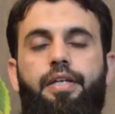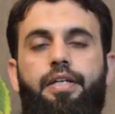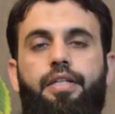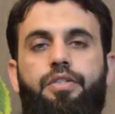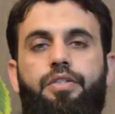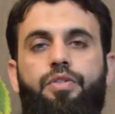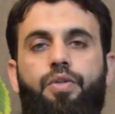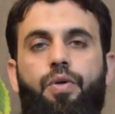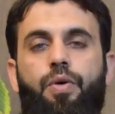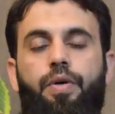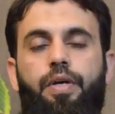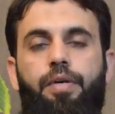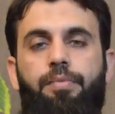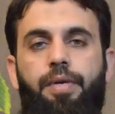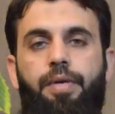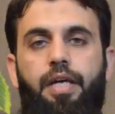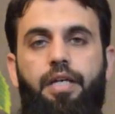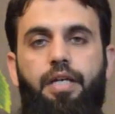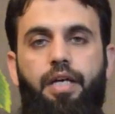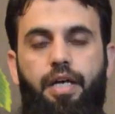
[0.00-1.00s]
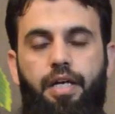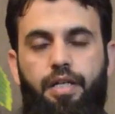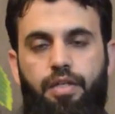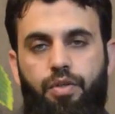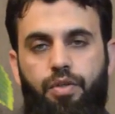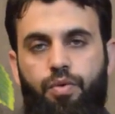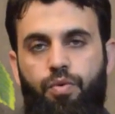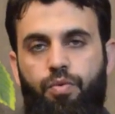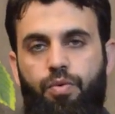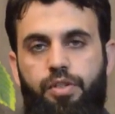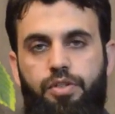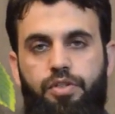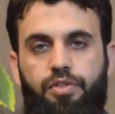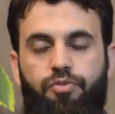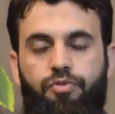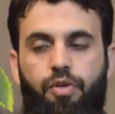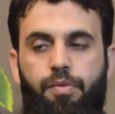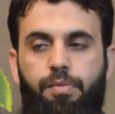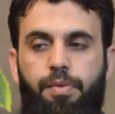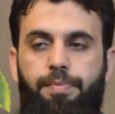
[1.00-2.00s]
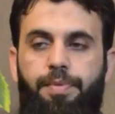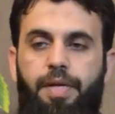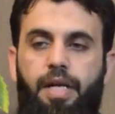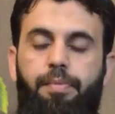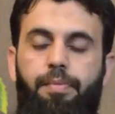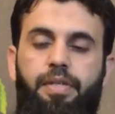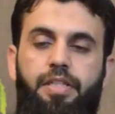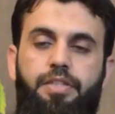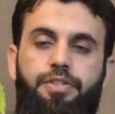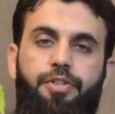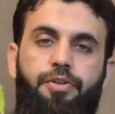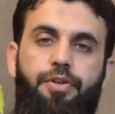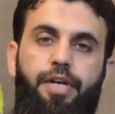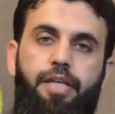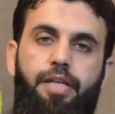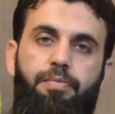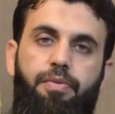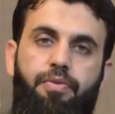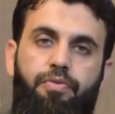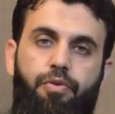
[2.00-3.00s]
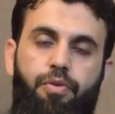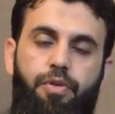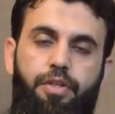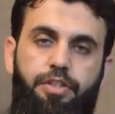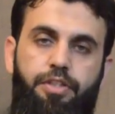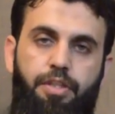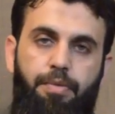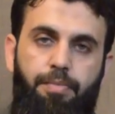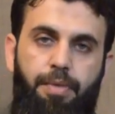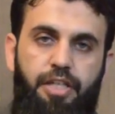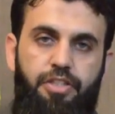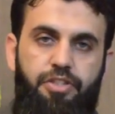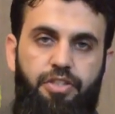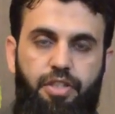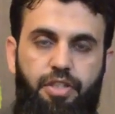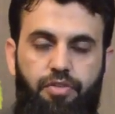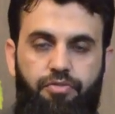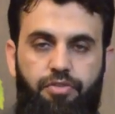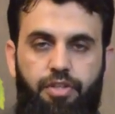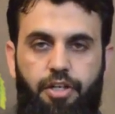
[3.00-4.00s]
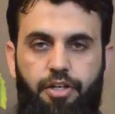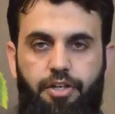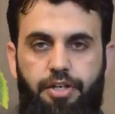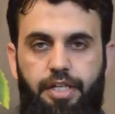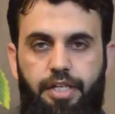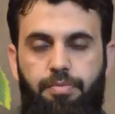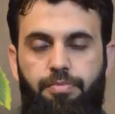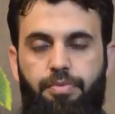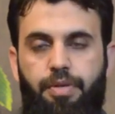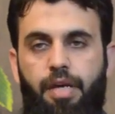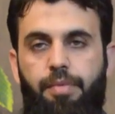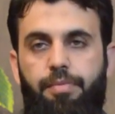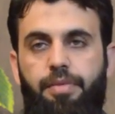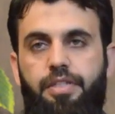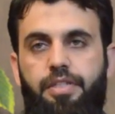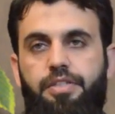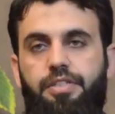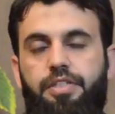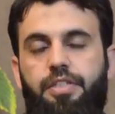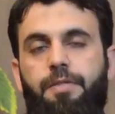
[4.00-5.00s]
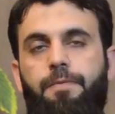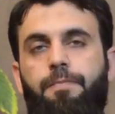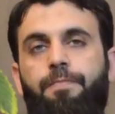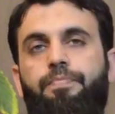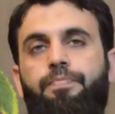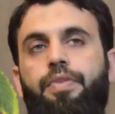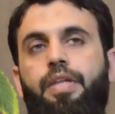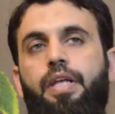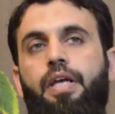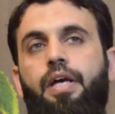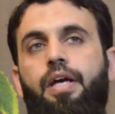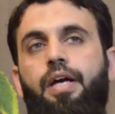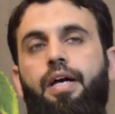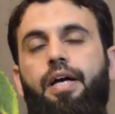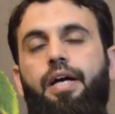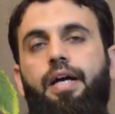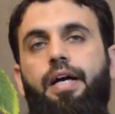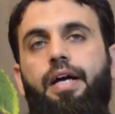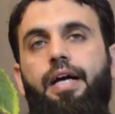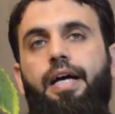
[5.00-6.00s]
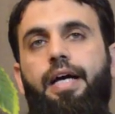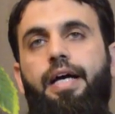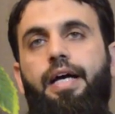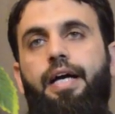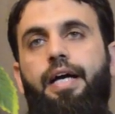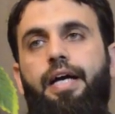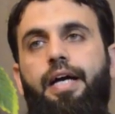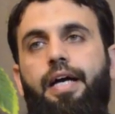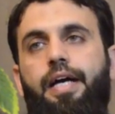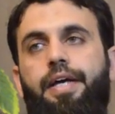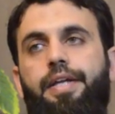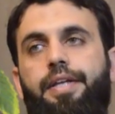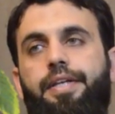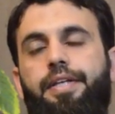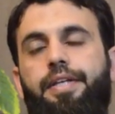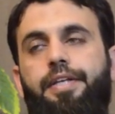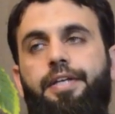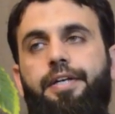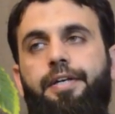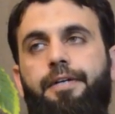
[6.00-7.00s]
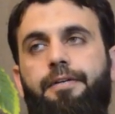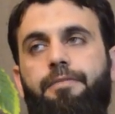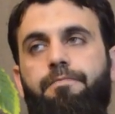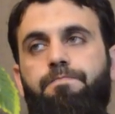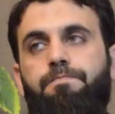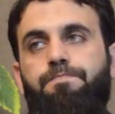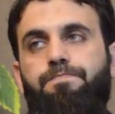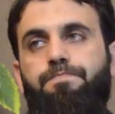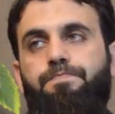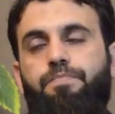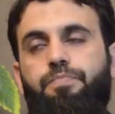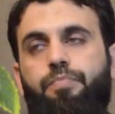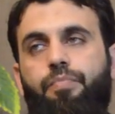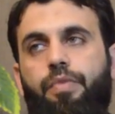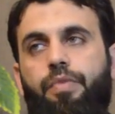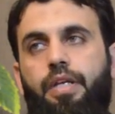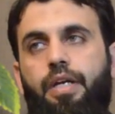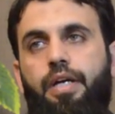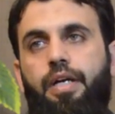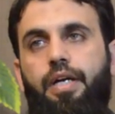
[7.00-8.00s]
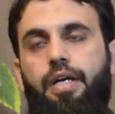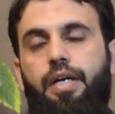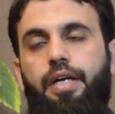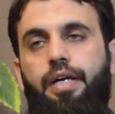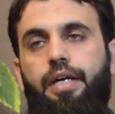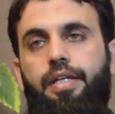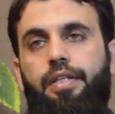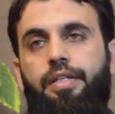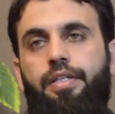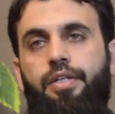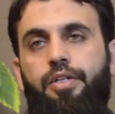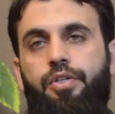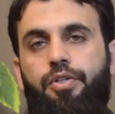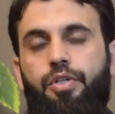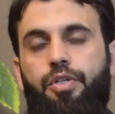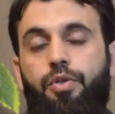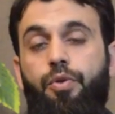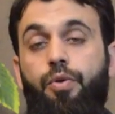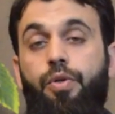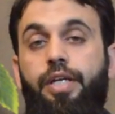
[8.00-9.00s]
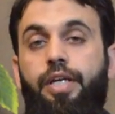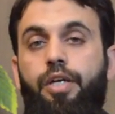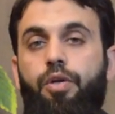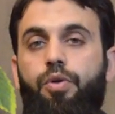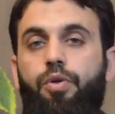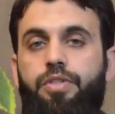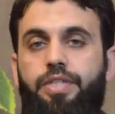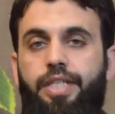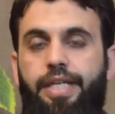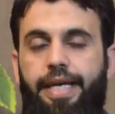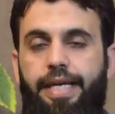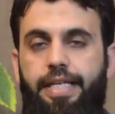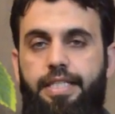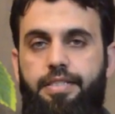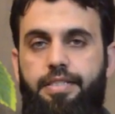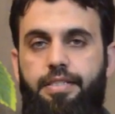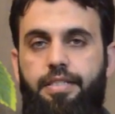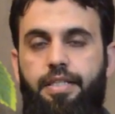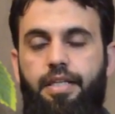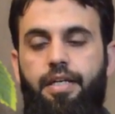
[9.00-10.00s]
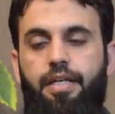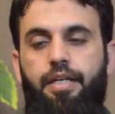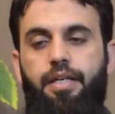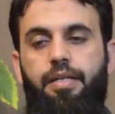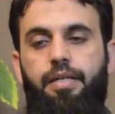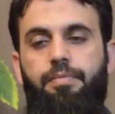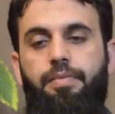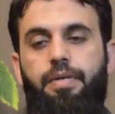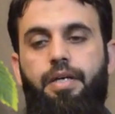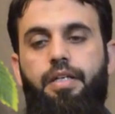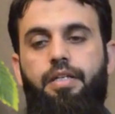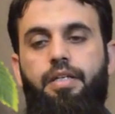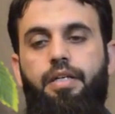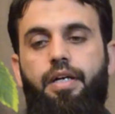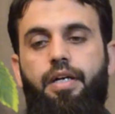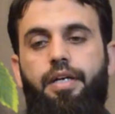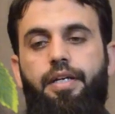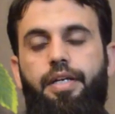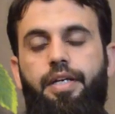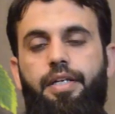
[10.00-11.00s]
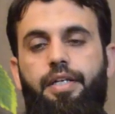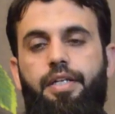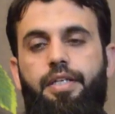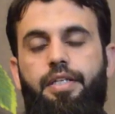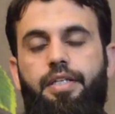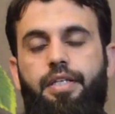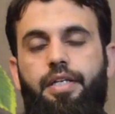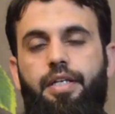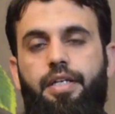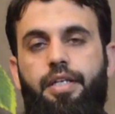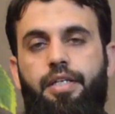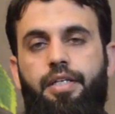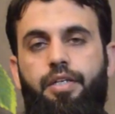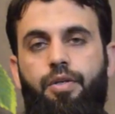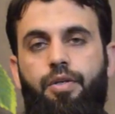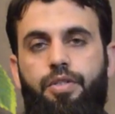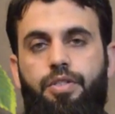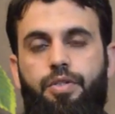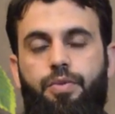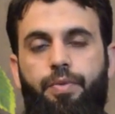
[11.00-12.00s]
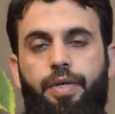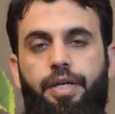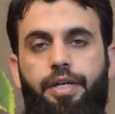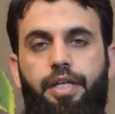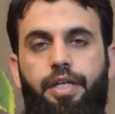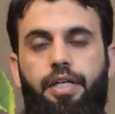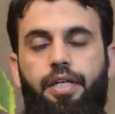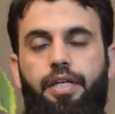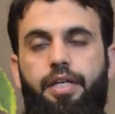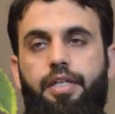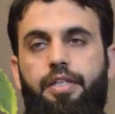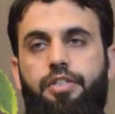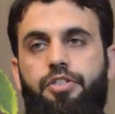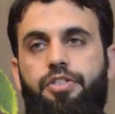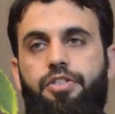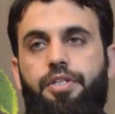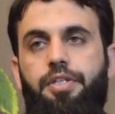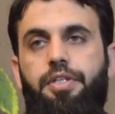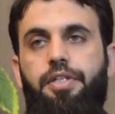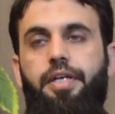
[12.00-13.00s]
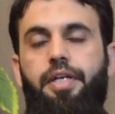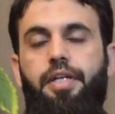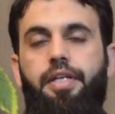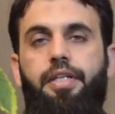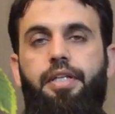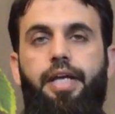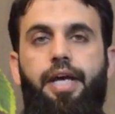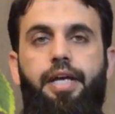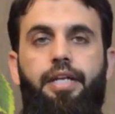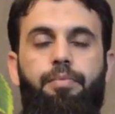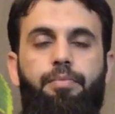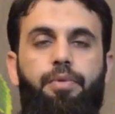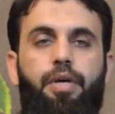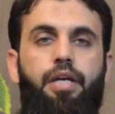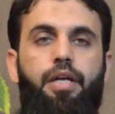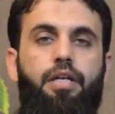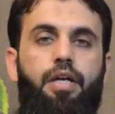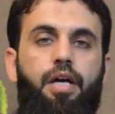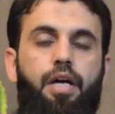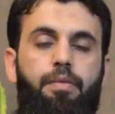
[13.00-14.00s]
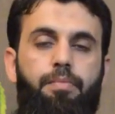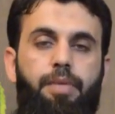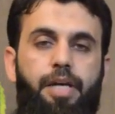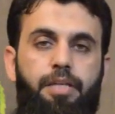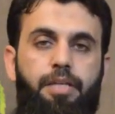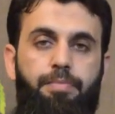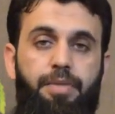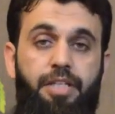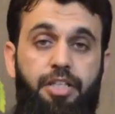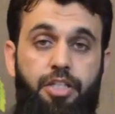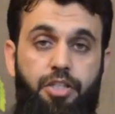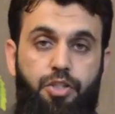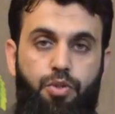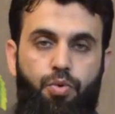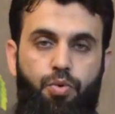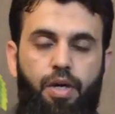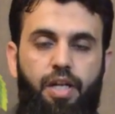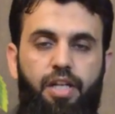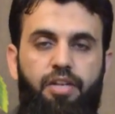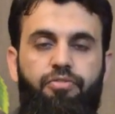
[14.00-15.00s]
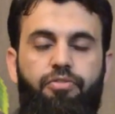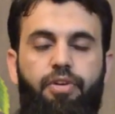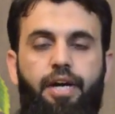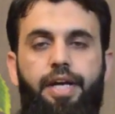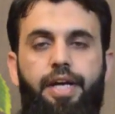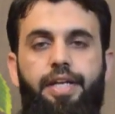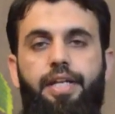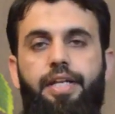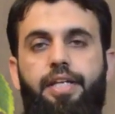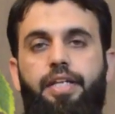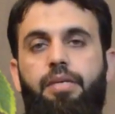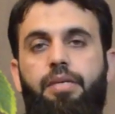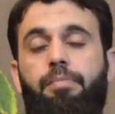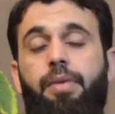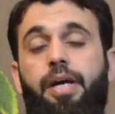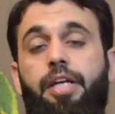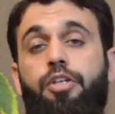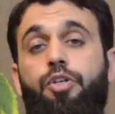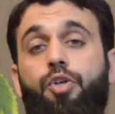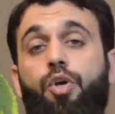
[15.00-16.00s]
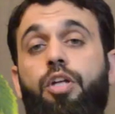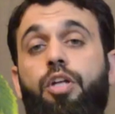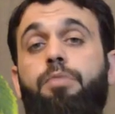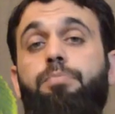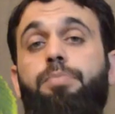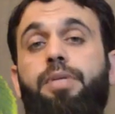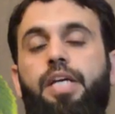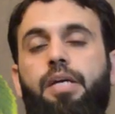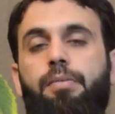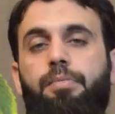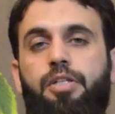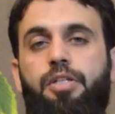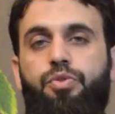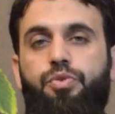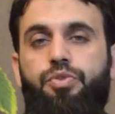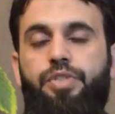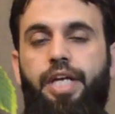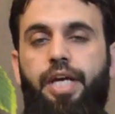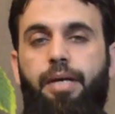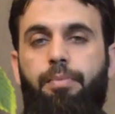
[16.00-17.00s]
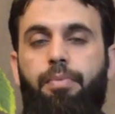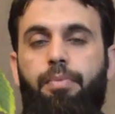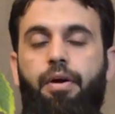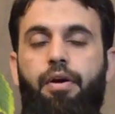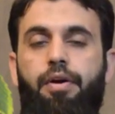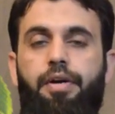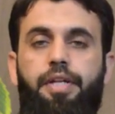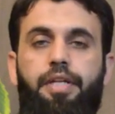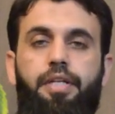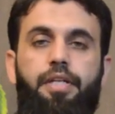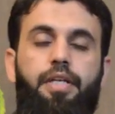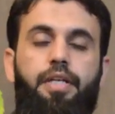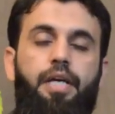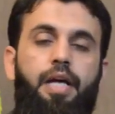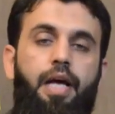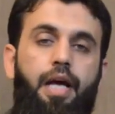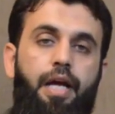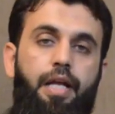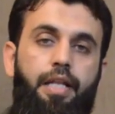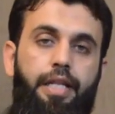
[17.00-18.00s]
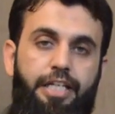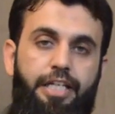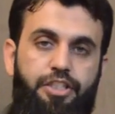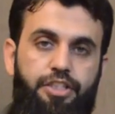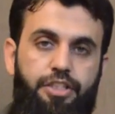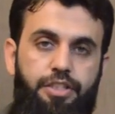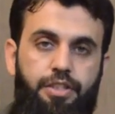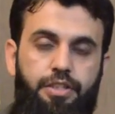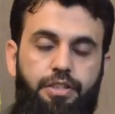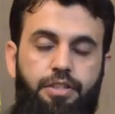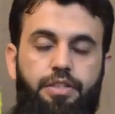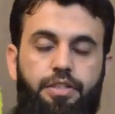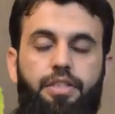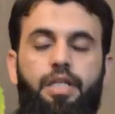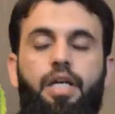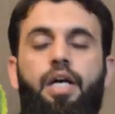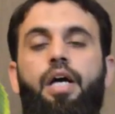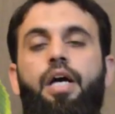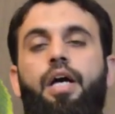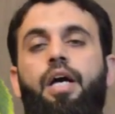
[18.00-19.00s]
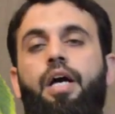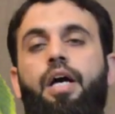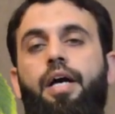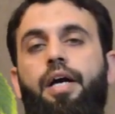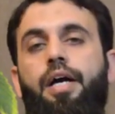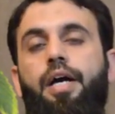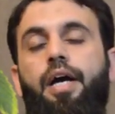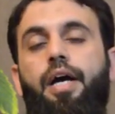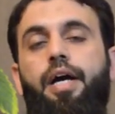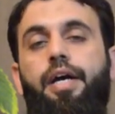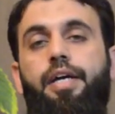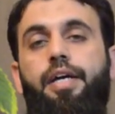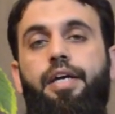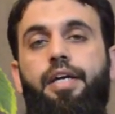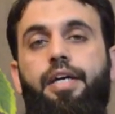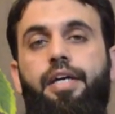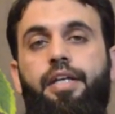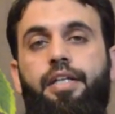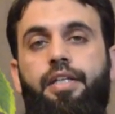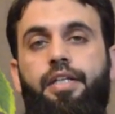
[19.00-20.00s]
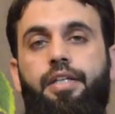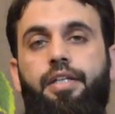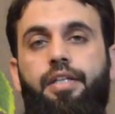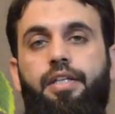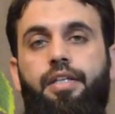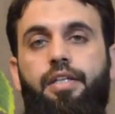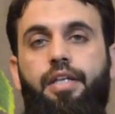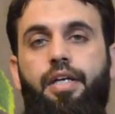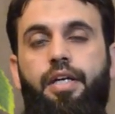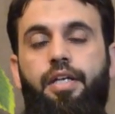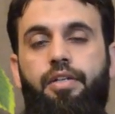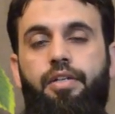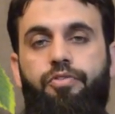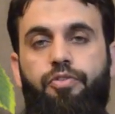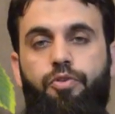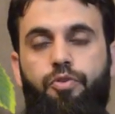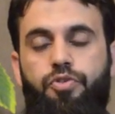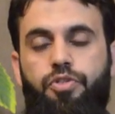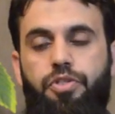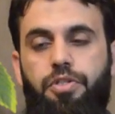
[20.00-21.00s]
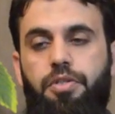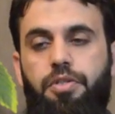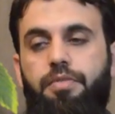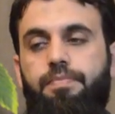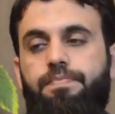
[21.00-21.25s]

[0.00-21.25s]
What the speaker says: So Imran Khan, who was the former prime minister right before Shahbaz Sharif, the current prime minister, and the ruling goes against Imran Khan, and it looks very certain that Imran Khan might be disqualified and he might not be able to take part in elections in future.